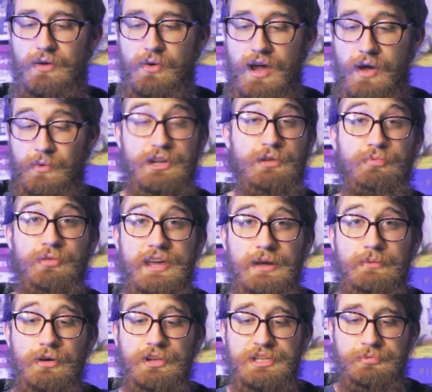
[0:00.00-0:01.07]
when you're playing it
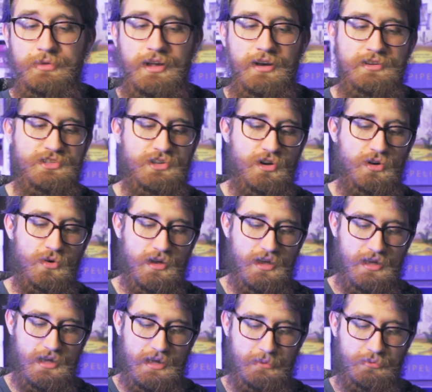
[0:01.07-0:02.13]
multiplayer, so
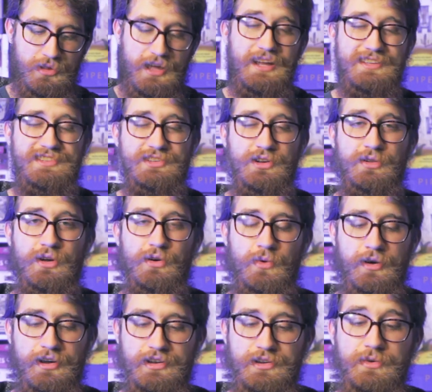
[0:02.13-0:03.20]
playing it solo
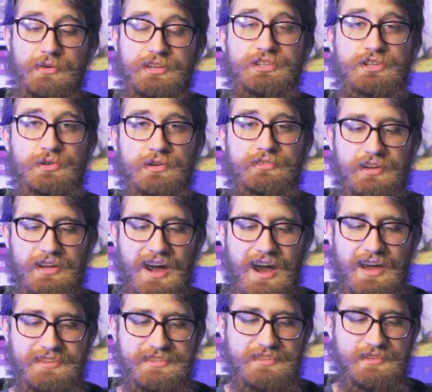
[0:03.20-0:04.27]
where you're doing 2 different
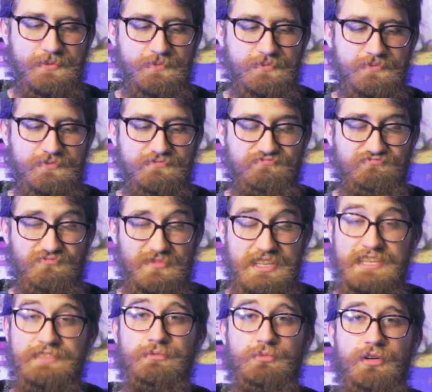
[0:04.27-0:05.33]
guys is
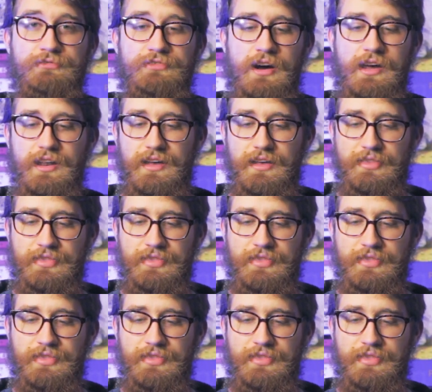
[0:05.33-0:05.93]
even more fun.